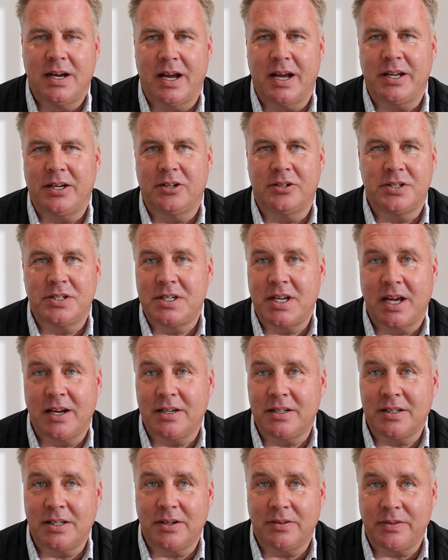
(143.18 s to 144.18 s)
and you're just
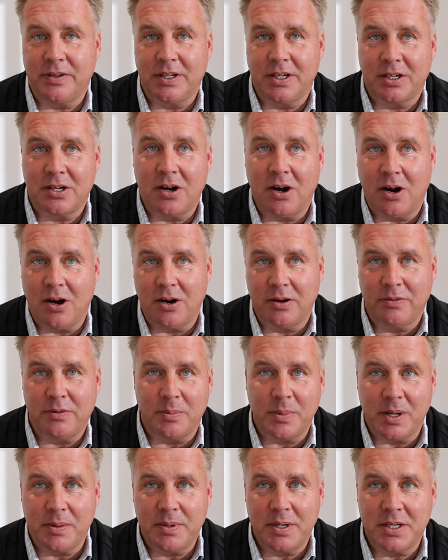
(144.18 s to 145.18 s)
heading there via car
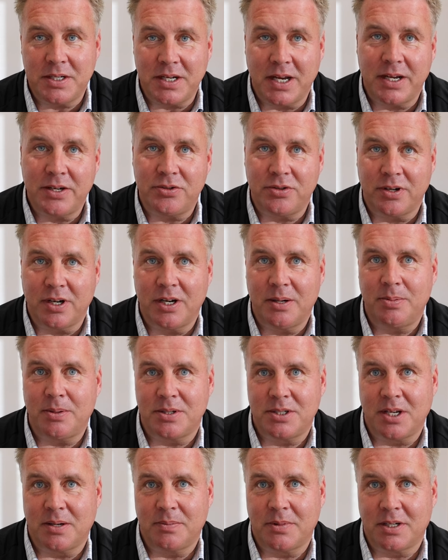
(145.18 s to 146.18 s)
for maybe a day trip
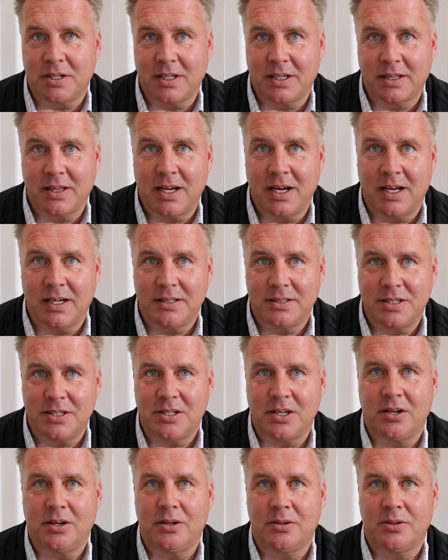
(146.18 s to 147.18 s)
or something like that.
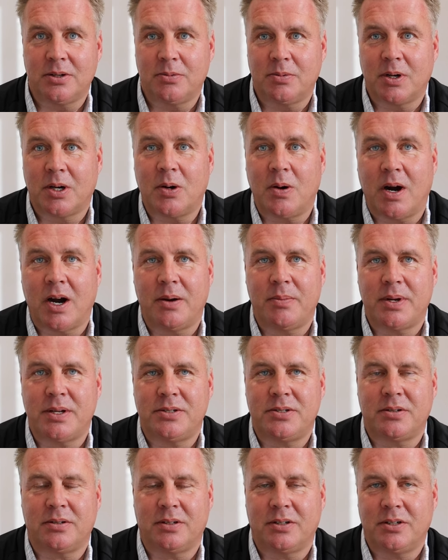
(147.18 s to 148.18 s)
So the
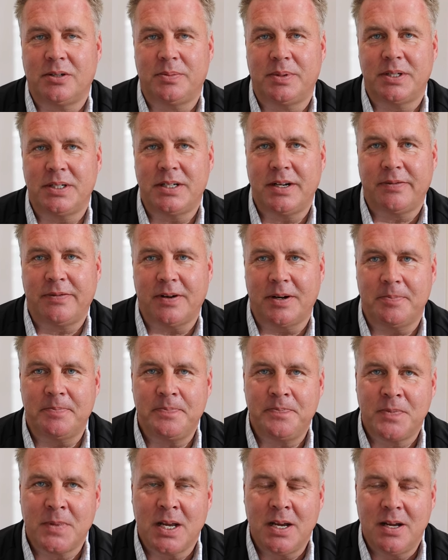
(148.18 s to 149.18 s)
requirements are a little bit different.
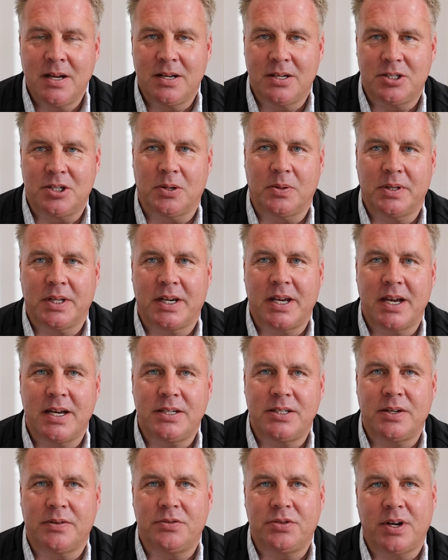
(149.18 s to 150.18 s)
So in the
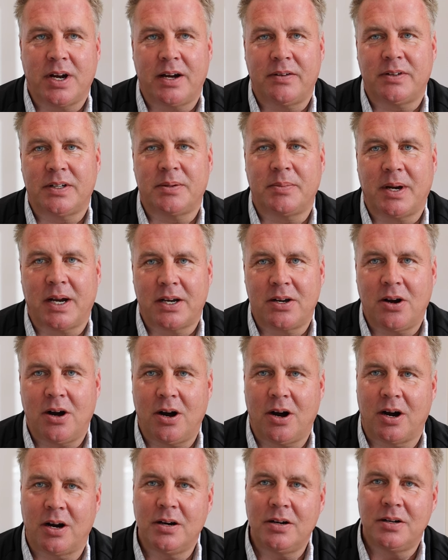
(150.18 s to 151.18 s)
case of traveling by
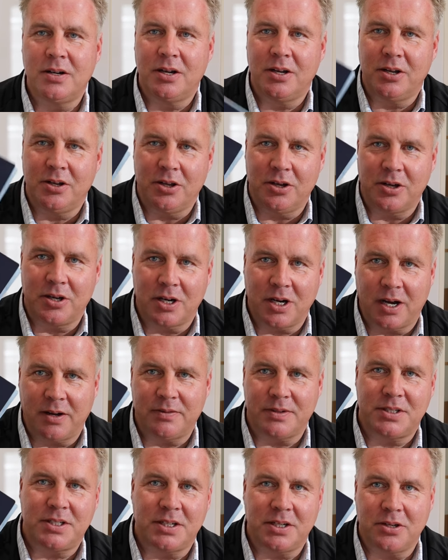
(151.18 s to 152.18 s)
car, you can
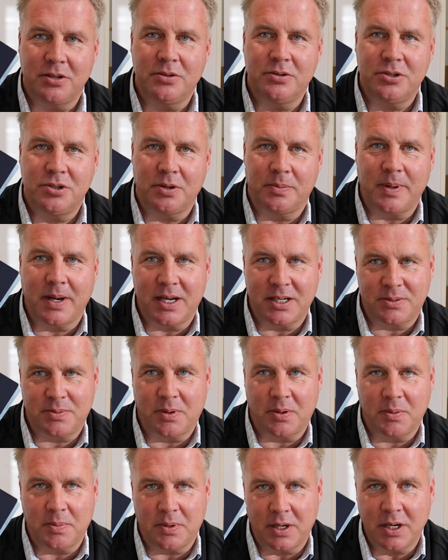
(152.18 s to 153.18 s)
obviously use your
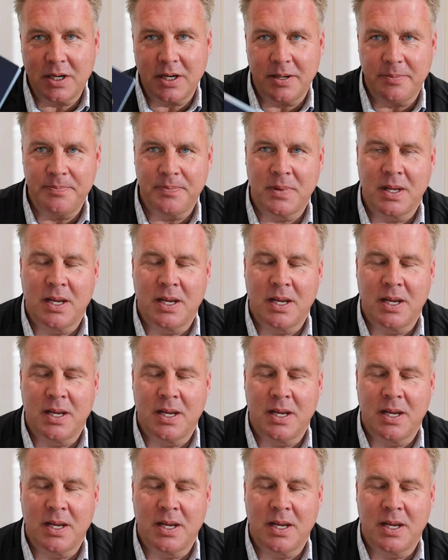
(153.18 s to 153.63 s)
passport book,